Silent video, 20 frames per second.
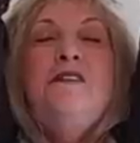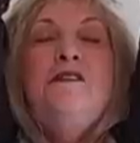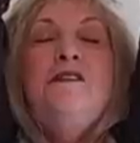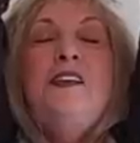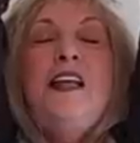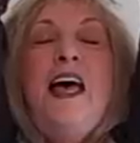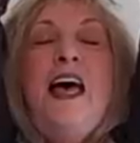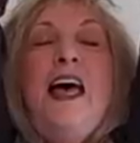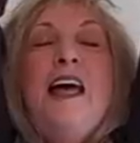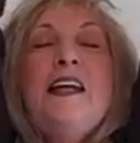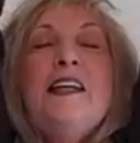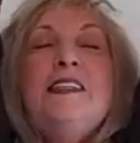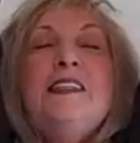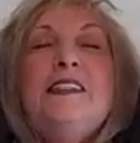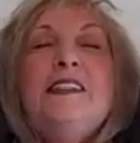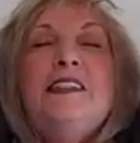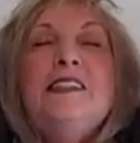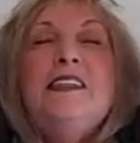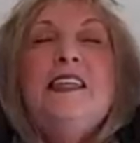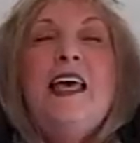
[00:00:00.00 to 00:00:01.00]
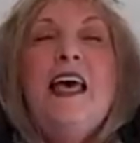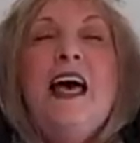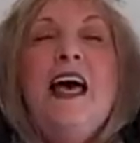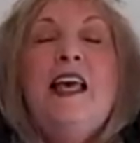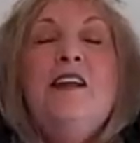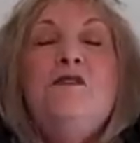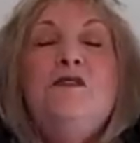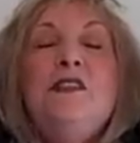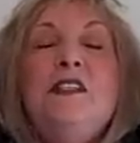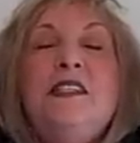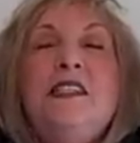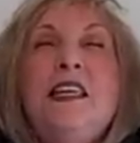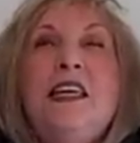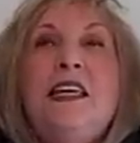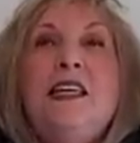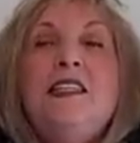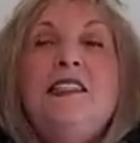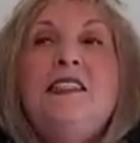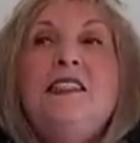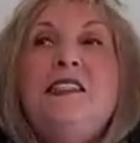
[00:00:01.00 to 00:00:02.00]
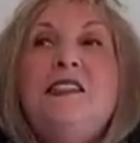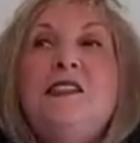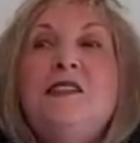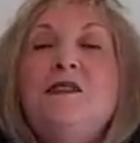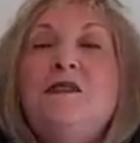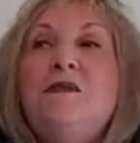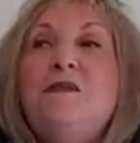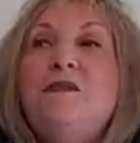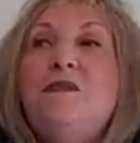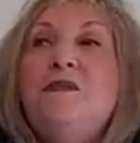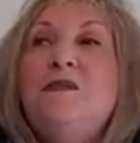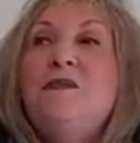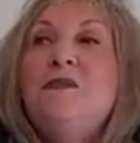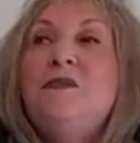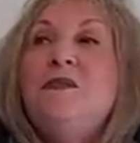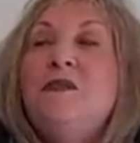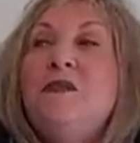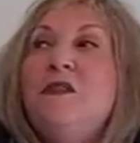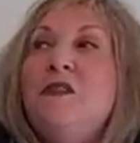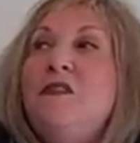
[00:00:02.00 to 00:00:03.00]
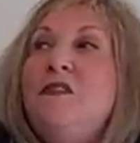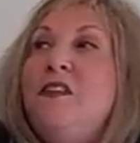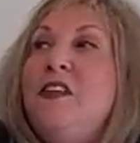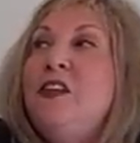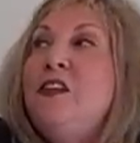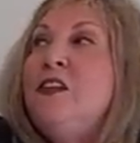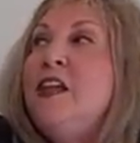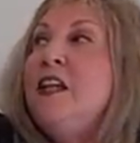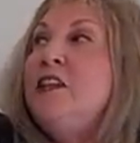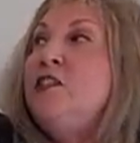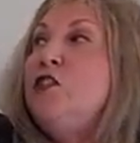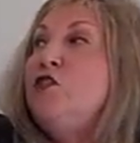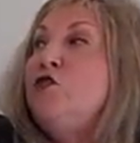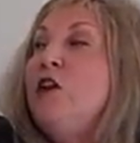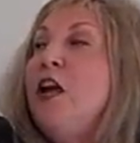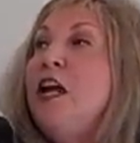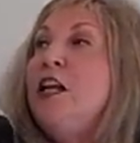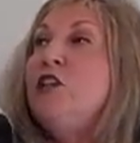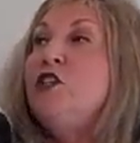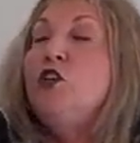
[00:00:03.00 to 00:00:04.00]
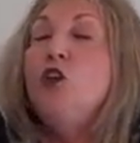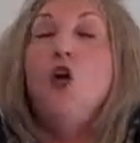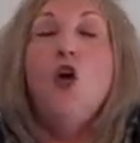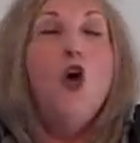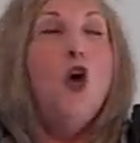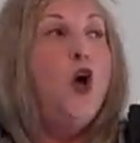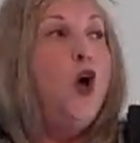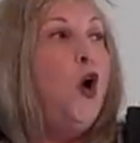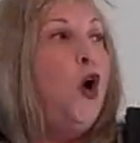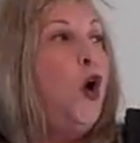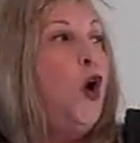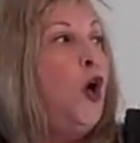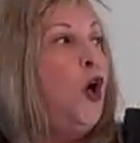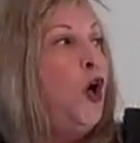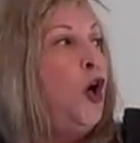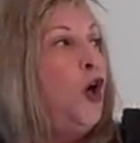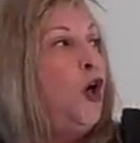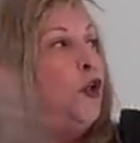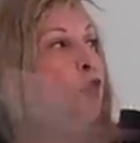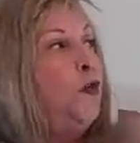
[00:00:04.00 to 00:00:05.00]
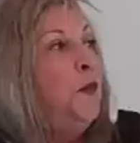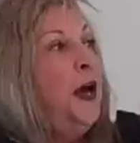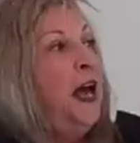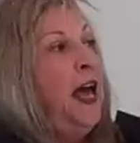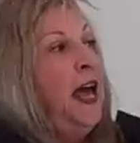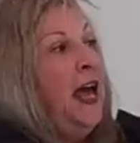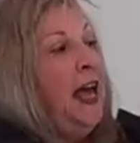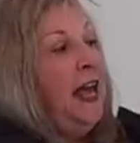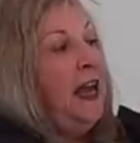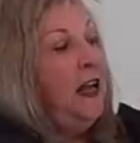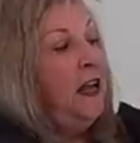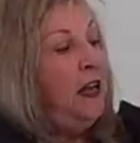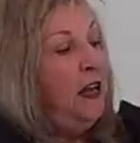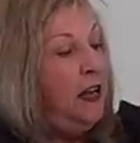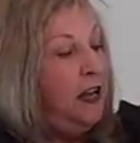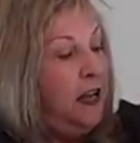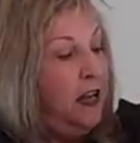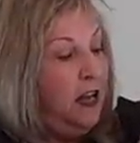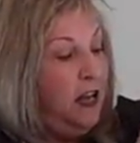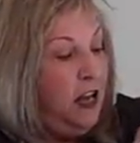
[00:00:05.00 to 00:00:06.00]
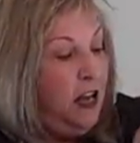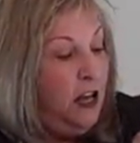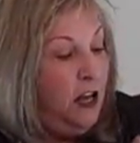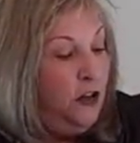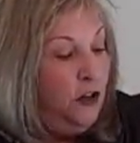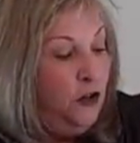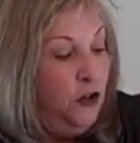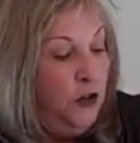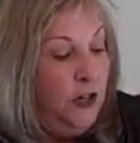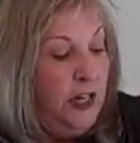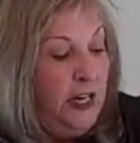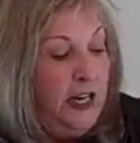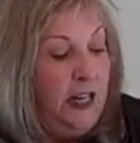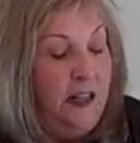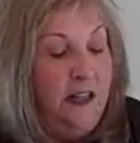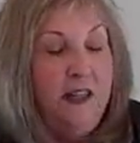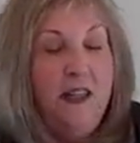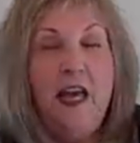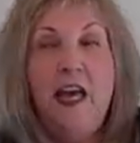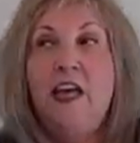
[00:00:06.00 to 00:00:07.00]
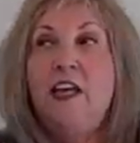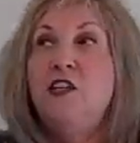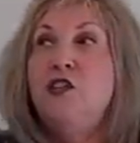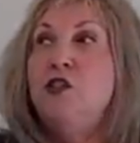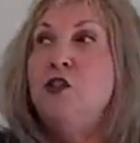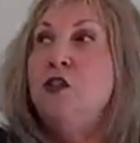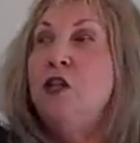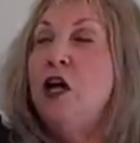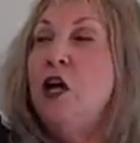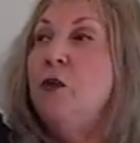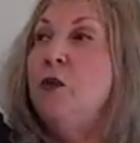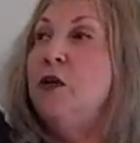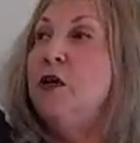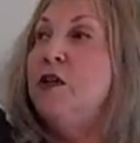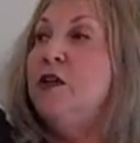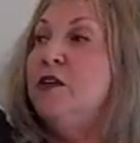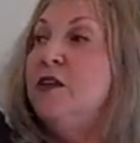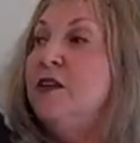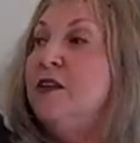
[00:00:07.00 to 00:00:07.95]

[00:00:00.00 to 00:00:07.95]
Flex and resist. Feel that stretch all the way underneath as you lower.